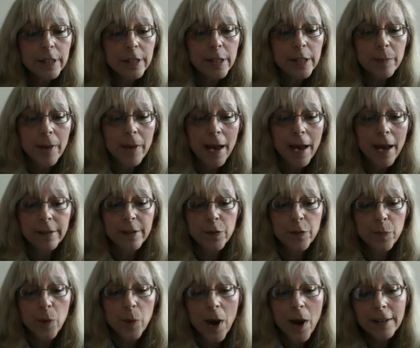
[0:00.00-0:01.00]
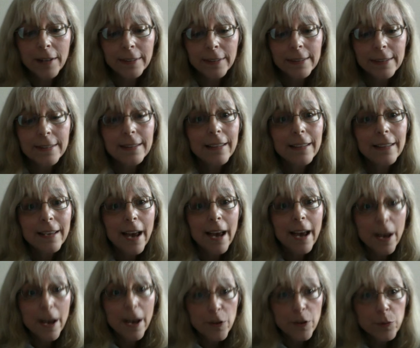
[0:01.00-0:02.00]
impacted his practice
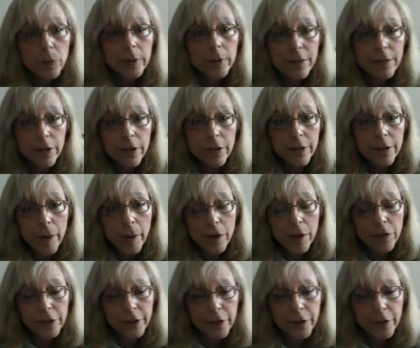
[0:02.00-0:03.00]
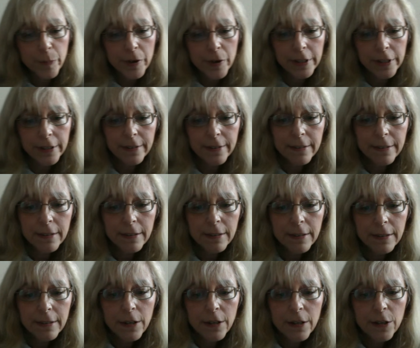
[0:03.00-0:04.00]
as relates to his patient experience.
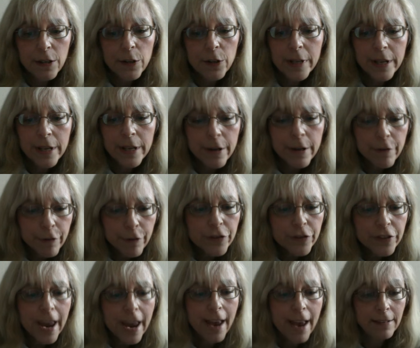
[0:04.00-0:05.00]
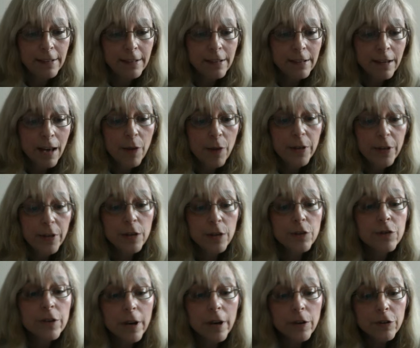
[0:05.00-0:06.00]
You can hear firsthand how the
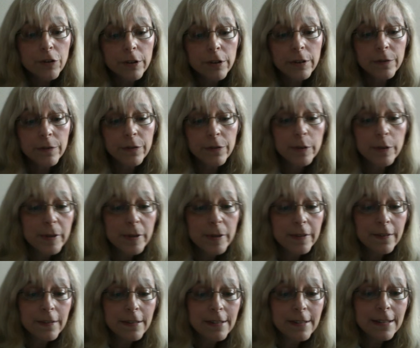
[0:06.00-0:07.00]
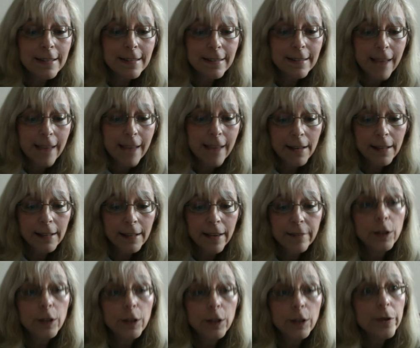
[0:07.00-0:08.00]
introduction of CBCT scanning
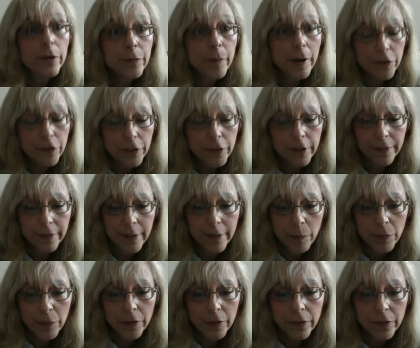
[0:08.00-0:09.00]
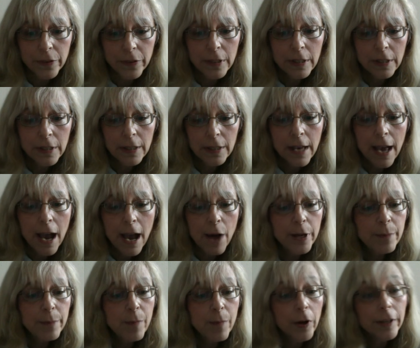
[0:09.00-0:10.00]
has increased patient acceptance, how
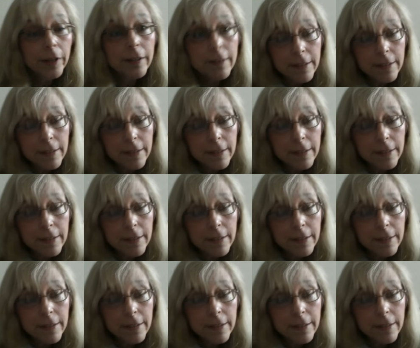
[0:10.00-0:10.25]
he markets the